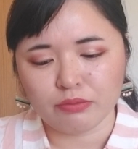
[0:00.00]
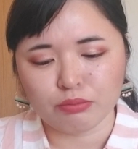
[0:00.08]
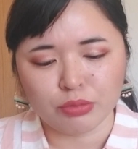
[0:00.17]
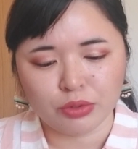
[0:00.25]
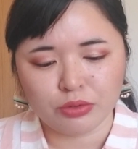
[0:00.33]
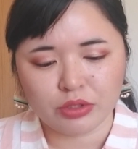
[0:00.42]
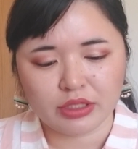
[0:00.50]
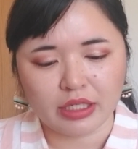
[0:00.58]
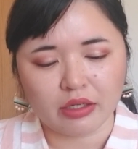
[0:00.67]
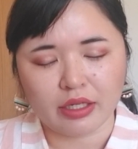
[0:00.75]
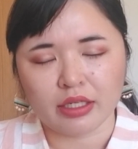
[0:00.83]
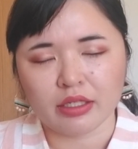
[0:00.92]
Rouge
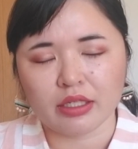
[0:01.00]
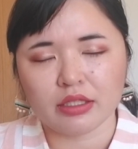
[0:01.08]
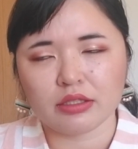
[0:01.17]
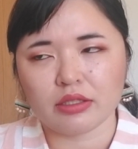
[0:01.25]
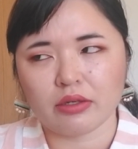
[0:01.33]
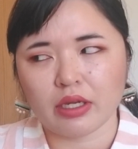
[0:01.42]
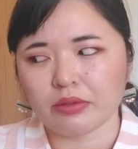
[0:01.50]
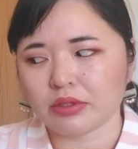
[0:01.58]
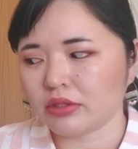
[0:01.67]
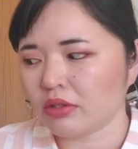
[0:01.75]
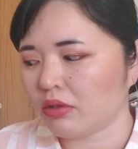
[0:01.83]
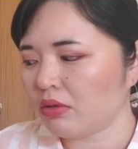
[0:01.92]
sale ended. So I was
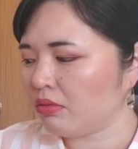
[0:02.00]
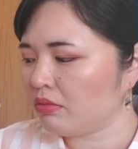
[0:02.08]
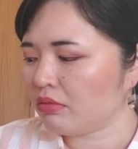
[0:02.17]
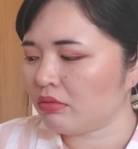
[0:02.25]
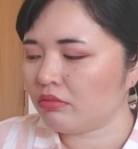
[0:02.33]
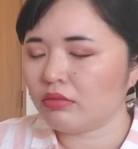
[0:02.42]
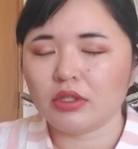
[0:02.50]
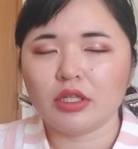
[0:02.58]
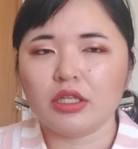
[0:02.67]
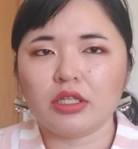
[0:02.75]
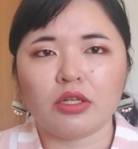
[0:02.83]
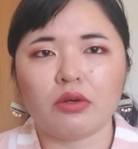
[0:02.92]
so,
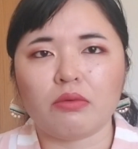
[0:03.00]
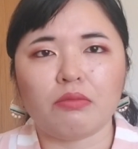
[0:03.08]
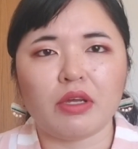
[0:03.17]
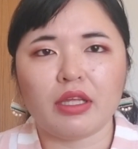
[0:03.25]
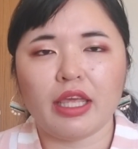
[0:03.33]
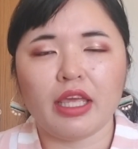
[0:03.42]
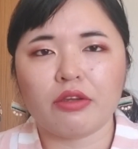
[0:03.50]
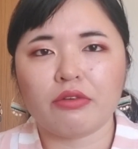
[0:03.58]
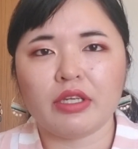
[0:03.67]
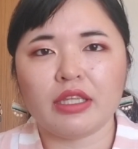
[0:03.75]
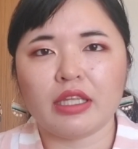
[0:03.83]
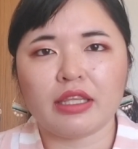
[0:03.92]
you know,
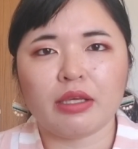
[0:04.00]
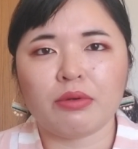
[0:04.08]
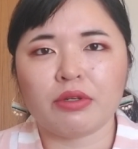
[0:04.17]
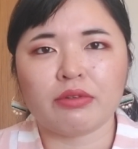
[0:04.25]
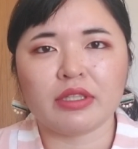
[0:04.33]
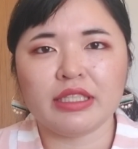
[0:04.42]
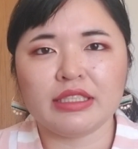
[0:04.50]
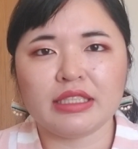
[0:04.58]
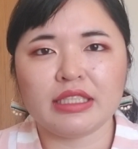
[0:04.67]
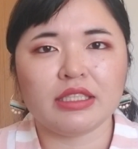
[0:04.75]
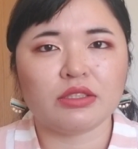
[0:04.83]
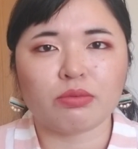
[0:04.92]
angry that they would release
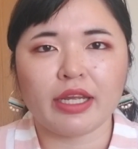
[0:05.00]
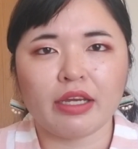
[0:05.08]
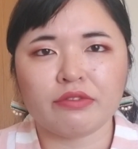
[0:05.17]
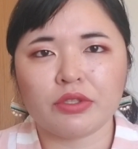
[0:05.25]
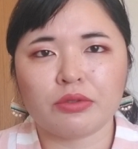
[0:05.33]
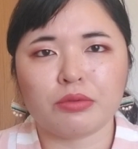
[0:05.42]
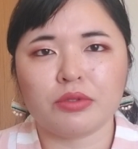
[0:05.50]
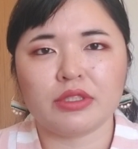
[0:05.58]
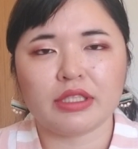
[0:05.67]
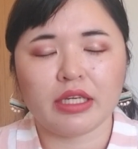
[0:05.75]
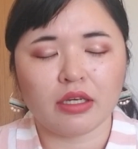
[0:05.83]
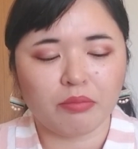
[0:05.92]
these right after the Rouge
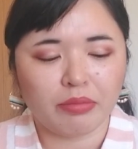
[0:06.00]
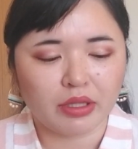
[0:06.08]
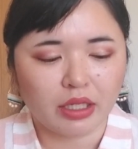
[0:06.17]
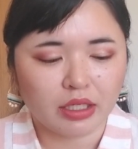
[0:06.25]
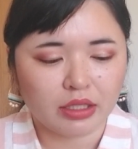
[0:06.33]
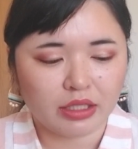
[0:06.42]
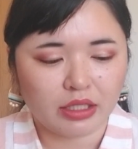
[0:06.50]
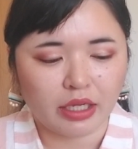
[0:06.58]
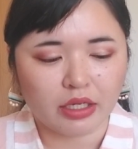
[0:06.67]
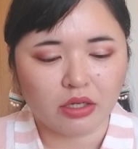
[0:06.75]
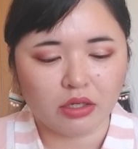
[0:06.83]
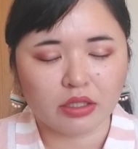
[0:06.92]
sale, but luckily I
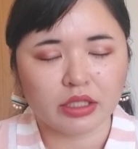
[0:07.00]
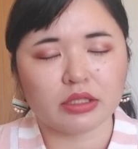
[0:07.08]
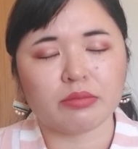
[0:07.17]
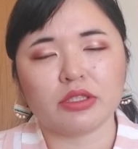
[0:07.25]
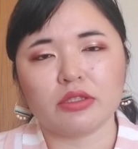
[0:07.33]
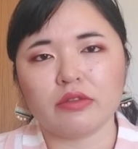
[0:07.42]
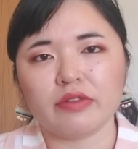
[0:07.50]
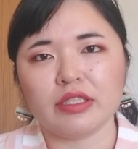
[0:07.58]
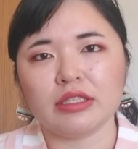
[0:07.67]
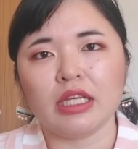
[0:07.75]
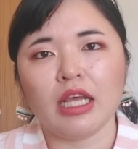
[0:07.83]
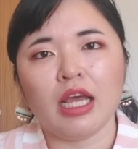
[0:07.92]
called customer
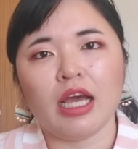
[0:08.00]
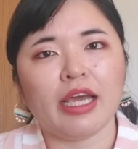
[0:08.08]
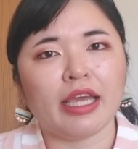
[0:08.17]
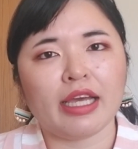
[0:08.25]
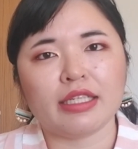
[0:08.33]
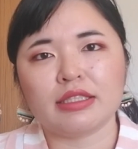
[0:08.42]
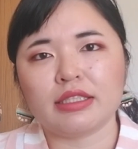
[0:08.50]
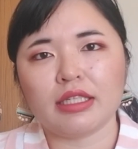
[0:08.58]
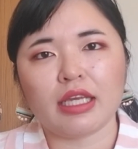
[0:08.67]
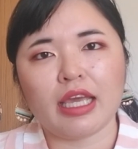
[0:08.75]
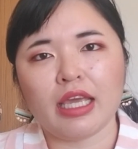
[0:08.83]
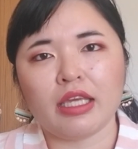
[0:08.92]
service. I asked,
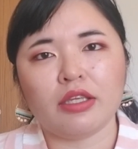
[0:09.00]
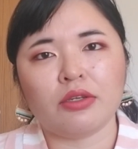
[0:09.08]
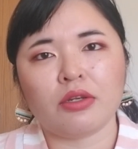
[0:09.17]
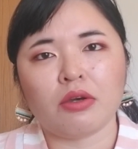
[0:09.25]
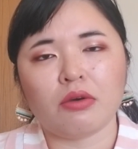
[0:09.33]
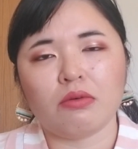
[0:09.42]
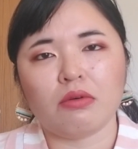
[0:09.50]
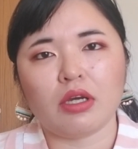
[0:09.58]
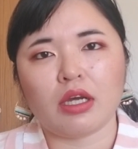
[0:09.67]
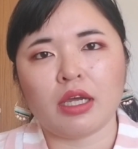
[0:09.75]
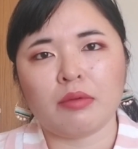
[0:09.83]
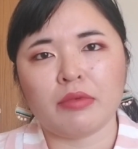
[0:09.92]
hey, you know,
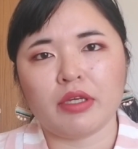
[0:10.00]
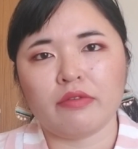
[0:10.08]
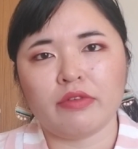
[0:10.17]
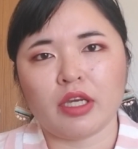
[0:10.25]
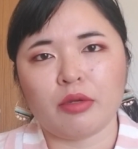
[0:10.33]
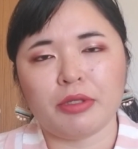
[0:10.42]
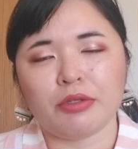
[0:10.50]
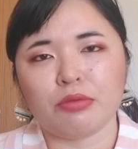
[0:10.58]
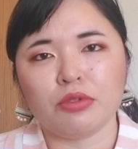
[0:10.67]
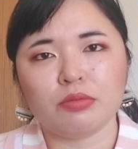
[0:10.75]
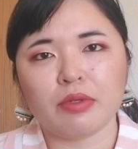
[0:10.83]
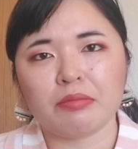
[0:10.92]
I'm a VIB
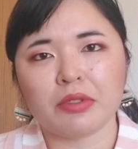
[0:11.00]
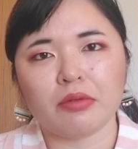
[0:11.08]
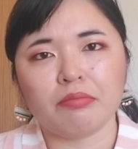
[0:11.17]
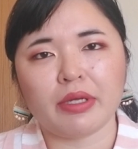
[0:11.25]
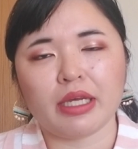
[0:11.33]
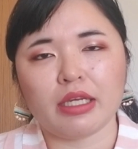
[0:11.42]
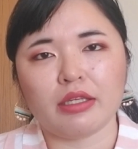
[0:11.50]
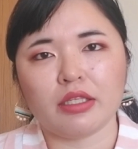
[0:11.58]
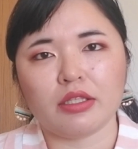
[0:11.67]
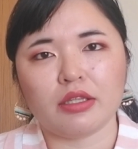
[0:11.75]
Rouge member, but